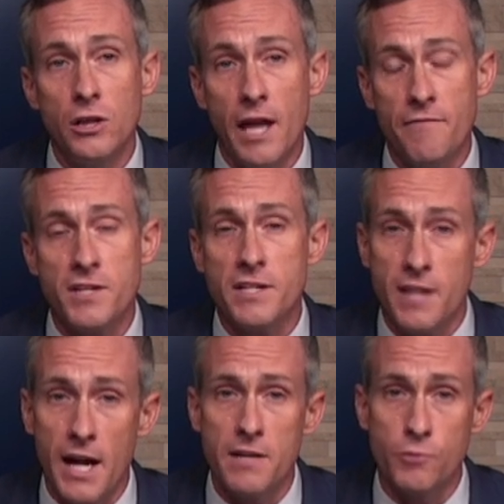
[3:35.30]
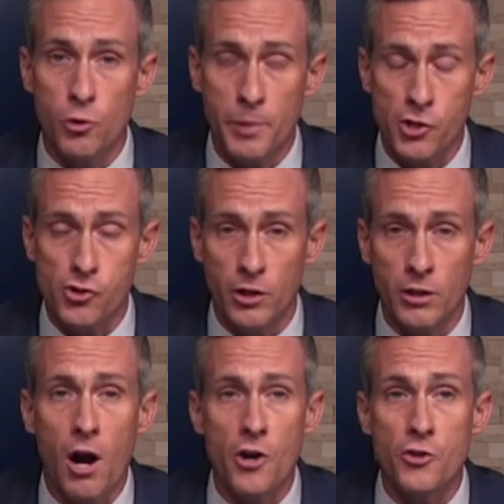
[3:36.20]
left side of your
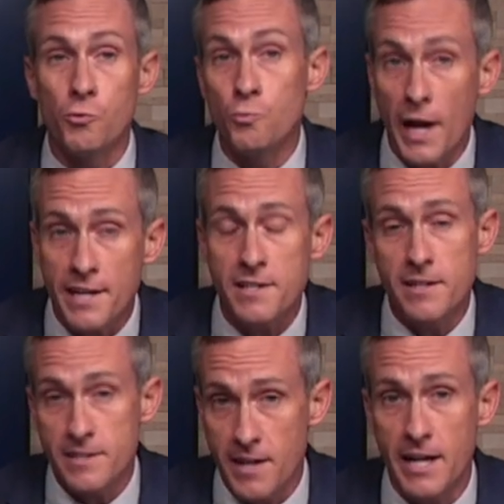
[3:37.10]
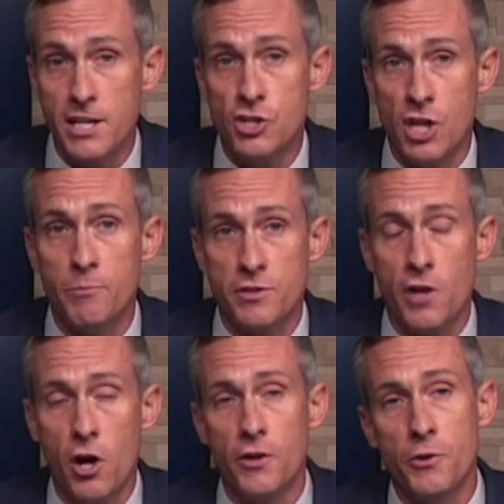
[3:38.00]
picture are the right sided chambers of
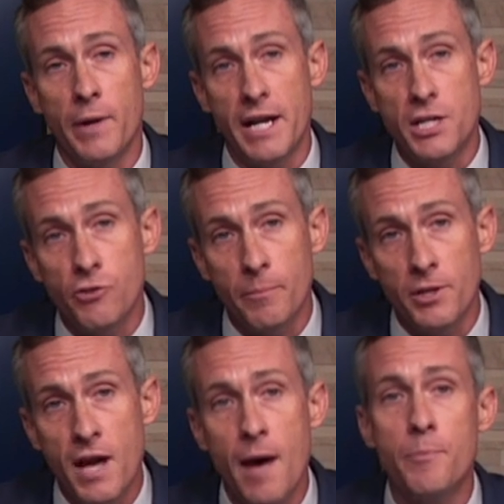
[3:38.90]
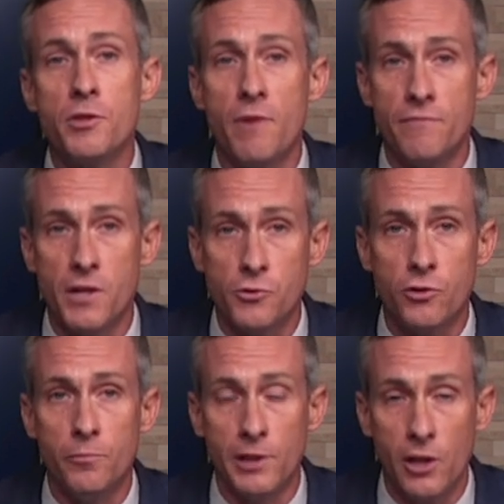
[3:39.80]
the heart, the right atrium on top and the right
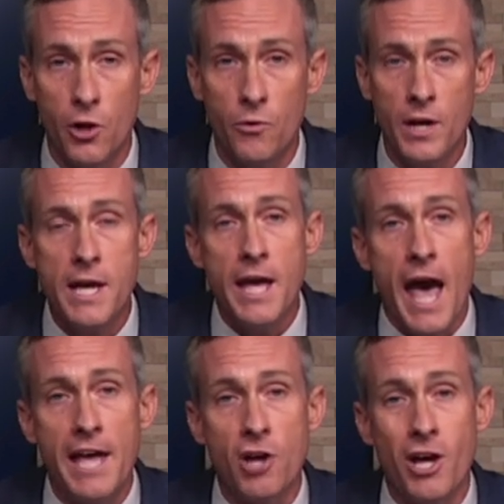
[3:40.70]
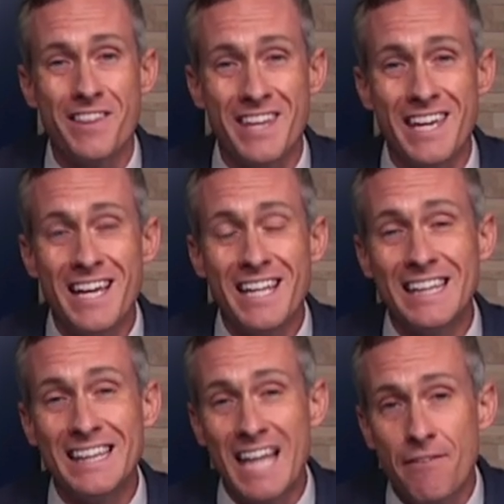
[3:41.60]
ventricle below. And on the
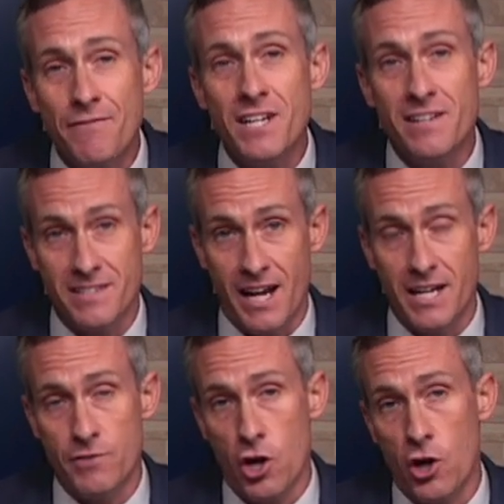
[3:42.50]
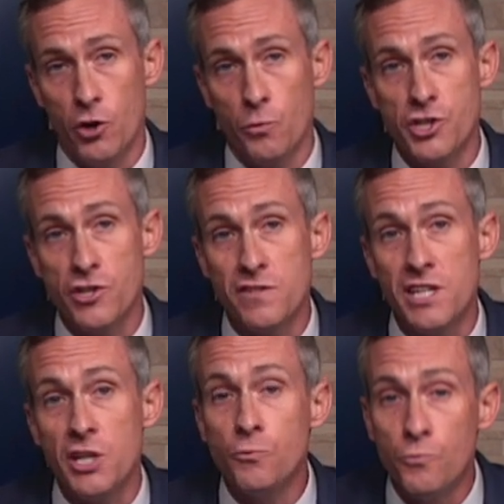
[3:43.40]
left side of the heart, which is
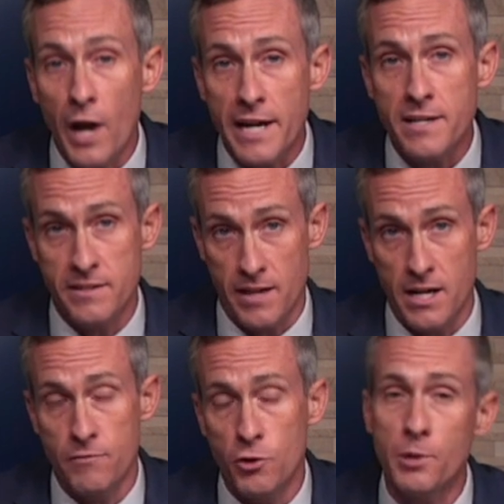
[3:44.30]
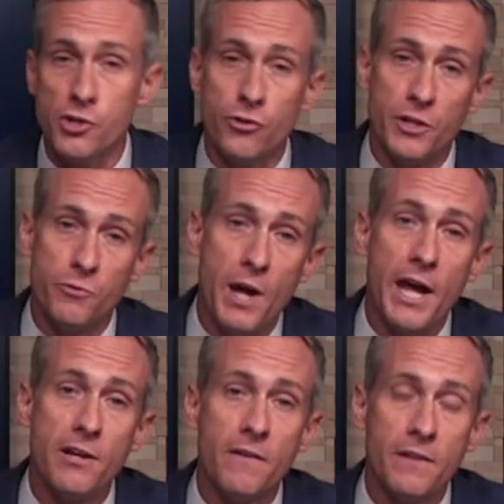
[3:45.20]
the right side of your picture in
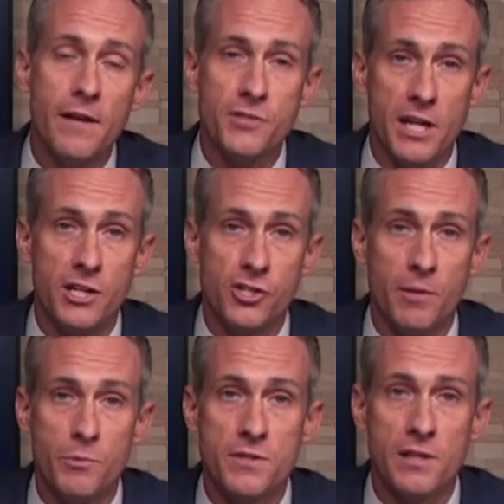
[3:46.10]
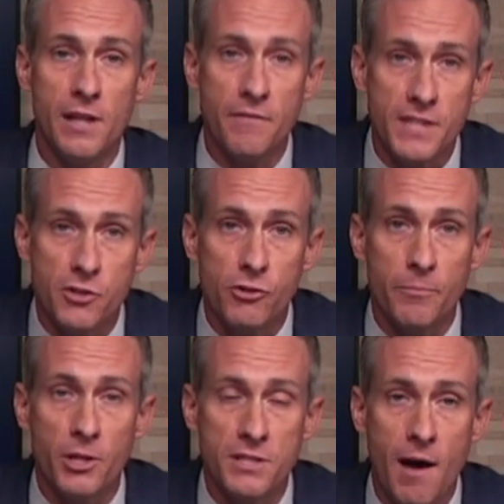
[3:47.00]
red, are the left sided chambers, the left
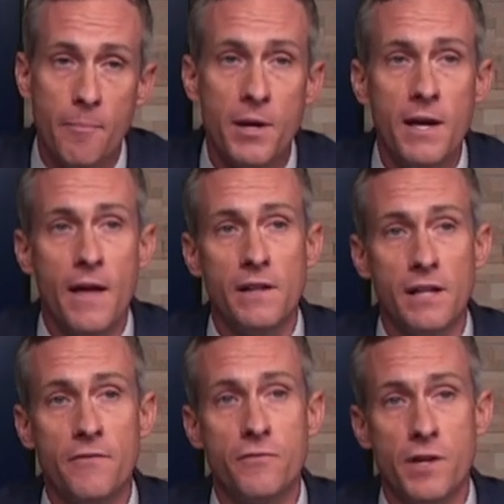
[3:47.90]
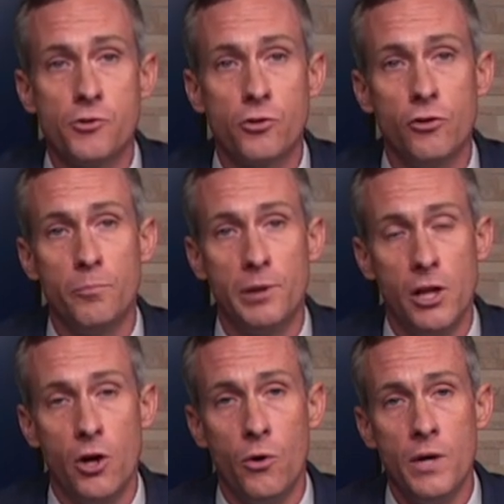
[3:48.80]
atrium on top and the left ventricle
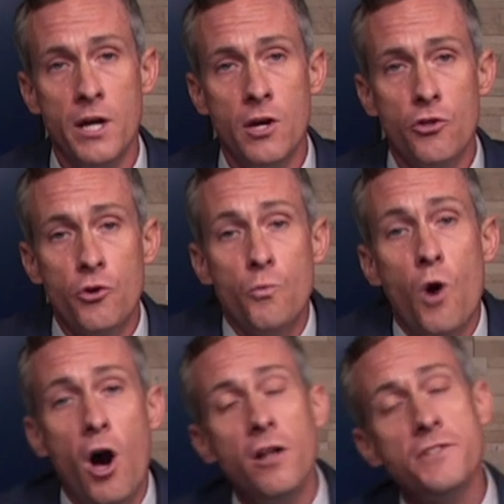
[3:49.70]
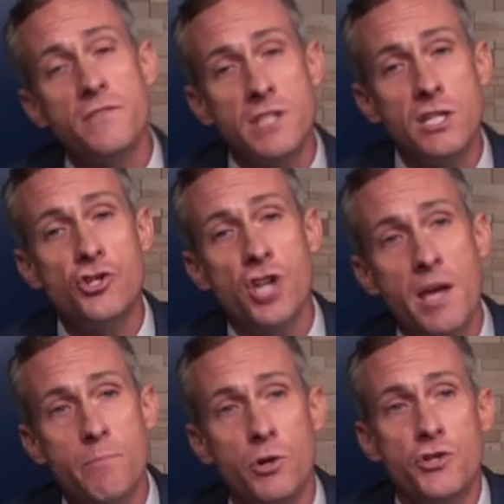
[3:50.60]
below. The walls of these
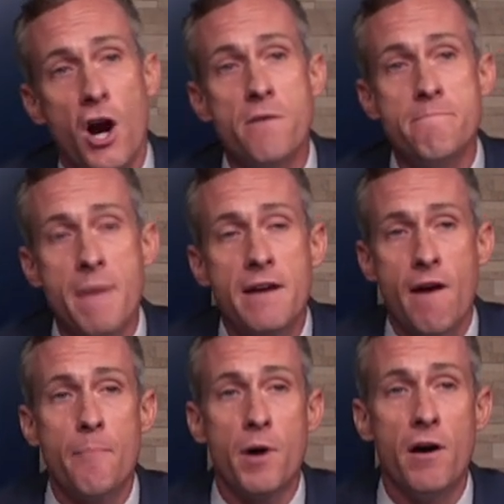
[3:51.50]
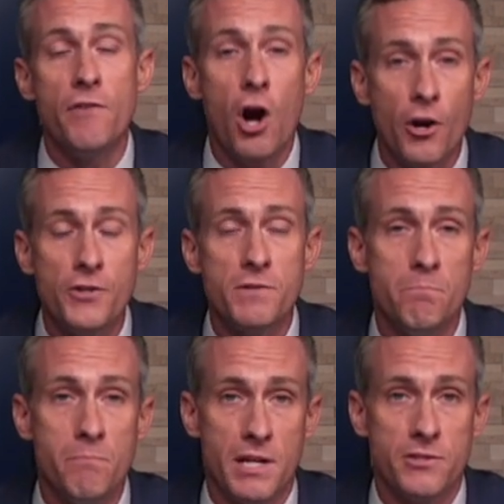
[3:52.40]
chambers are made up of heart
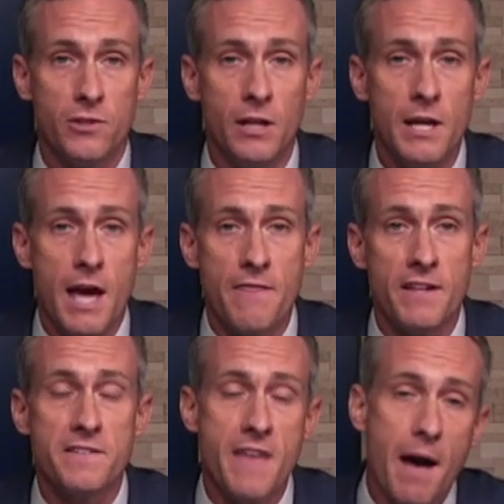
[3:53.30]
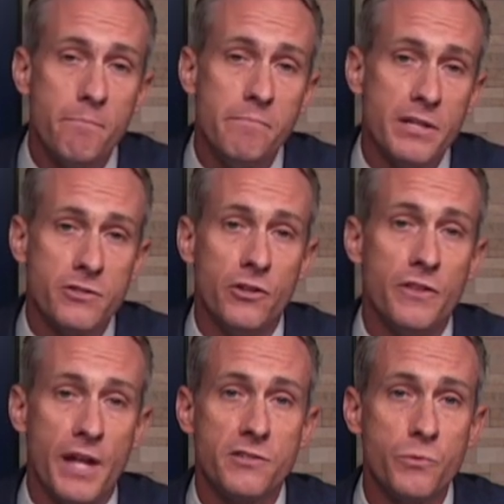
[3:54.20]
muscle, and it's that muscle
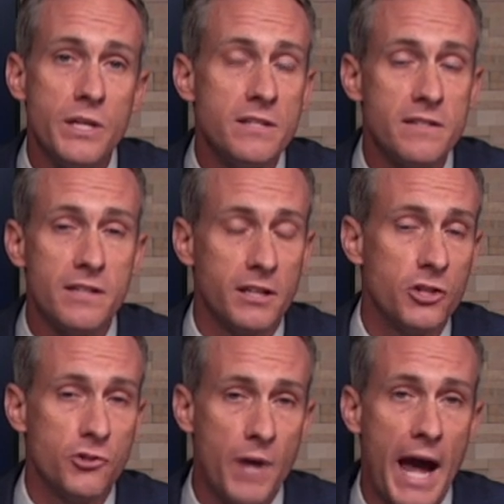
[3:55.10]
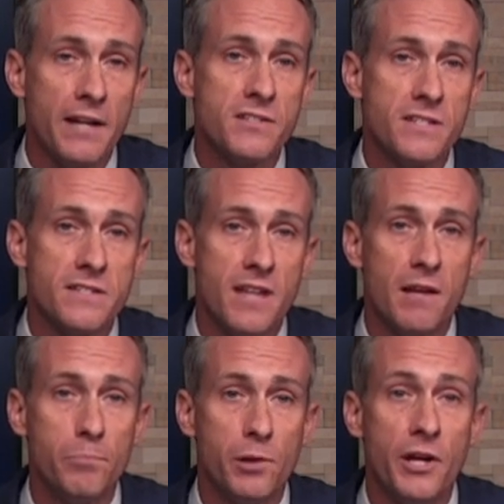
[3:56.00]
that squeezes and contracts to
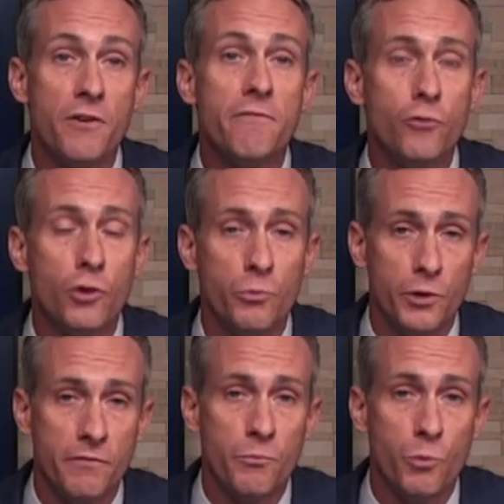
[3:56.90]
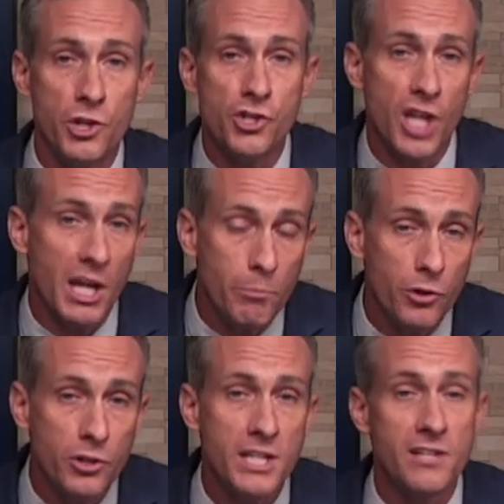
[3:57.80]
send blood forward from one
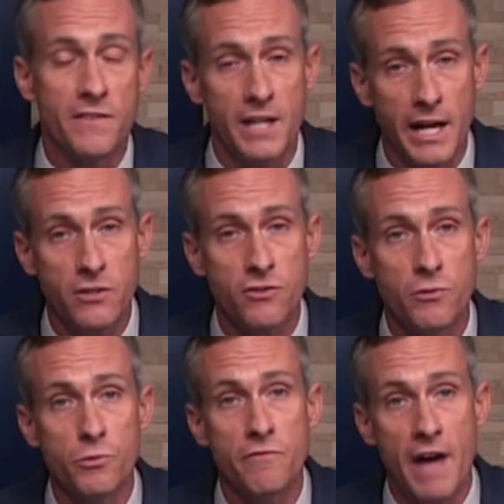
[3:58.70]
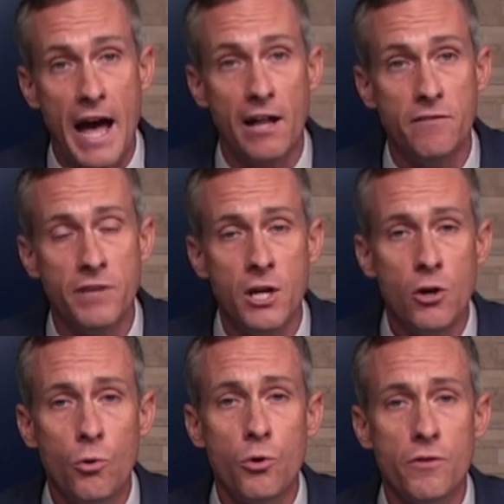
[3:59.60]
chamber into the next through a valve
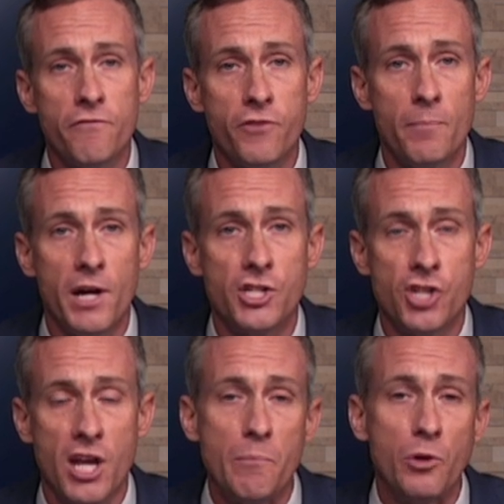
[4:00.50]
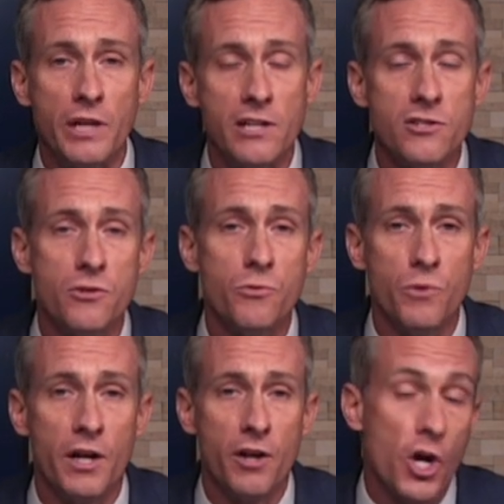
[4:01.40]
or from a chamber
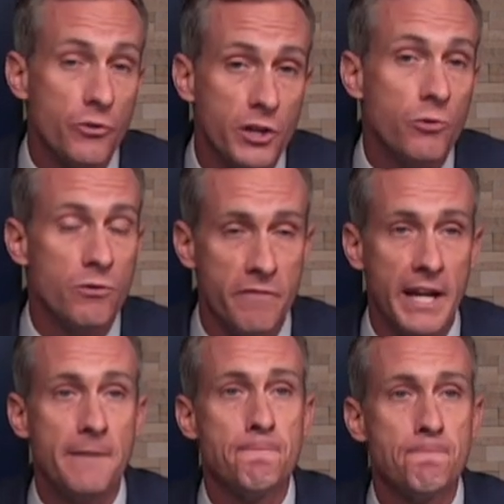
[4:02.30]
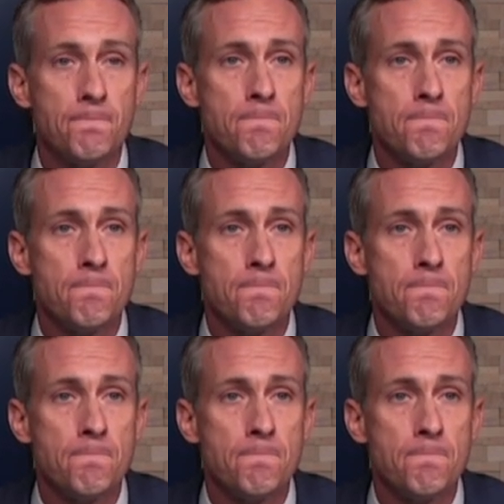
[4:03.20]
into an artery or a vein.